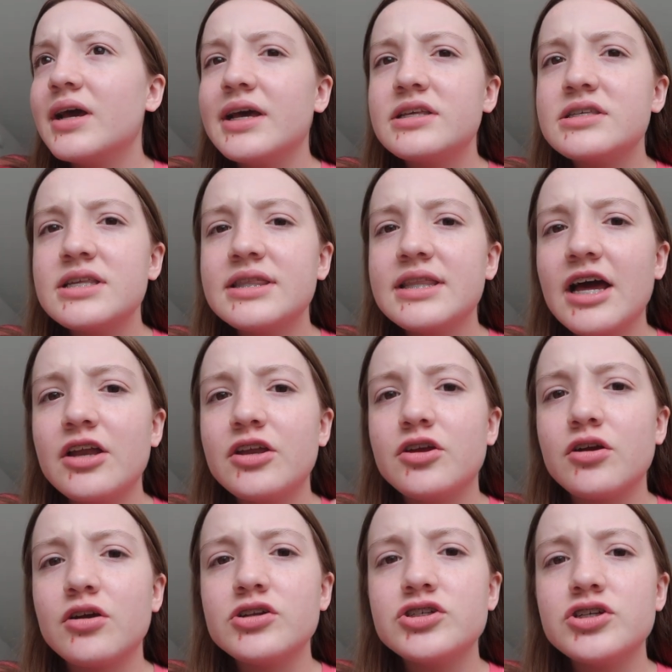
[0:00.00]
isn't that
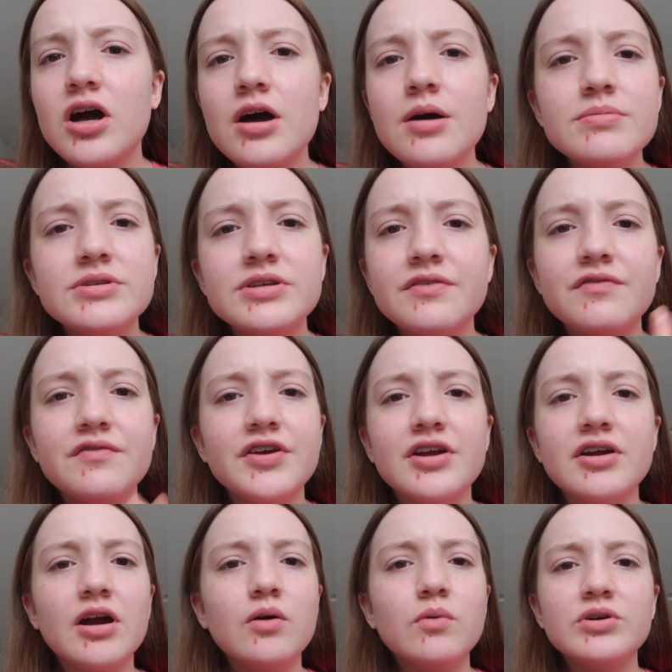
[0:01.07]
your job to
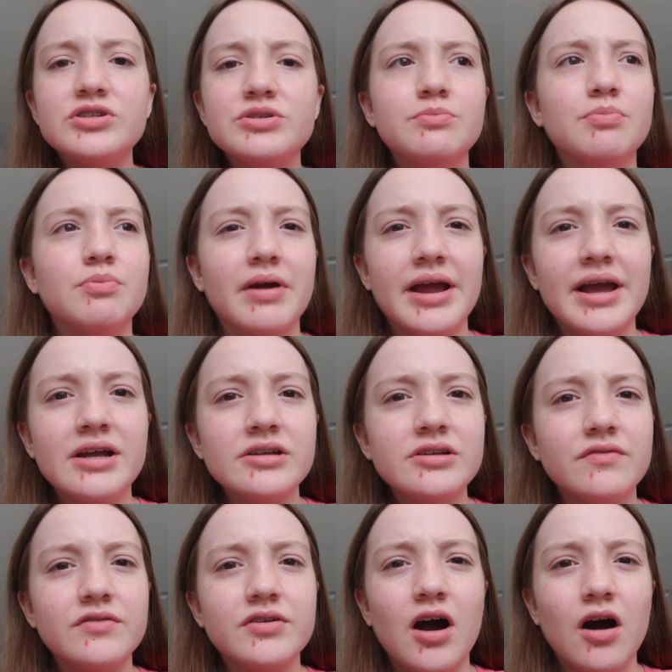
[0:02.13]
figure out which brand
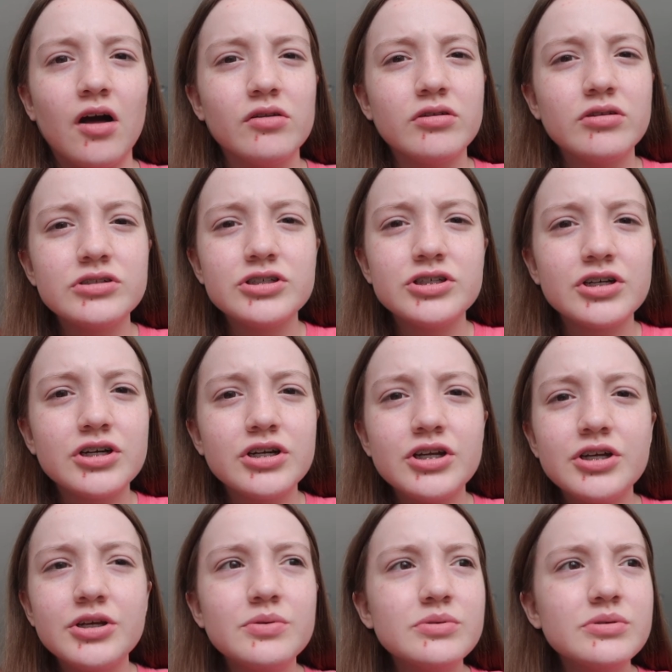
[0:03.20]
of colors you're gonna
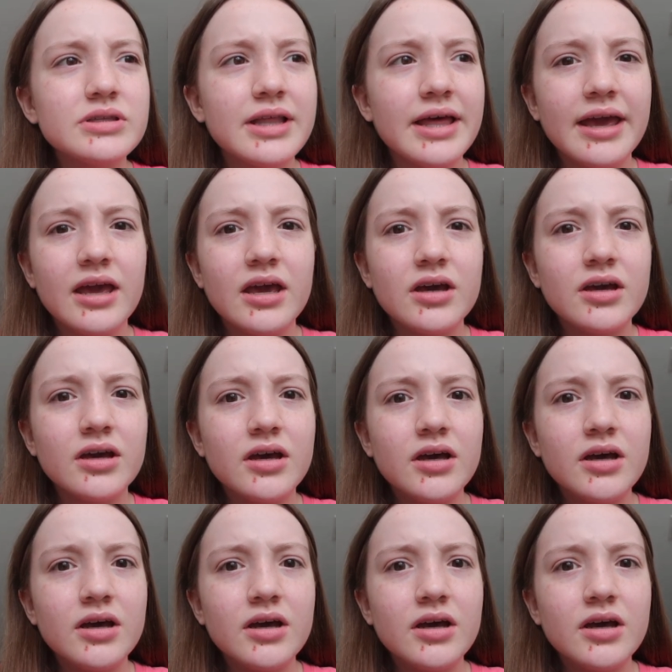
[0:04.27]
use? Like,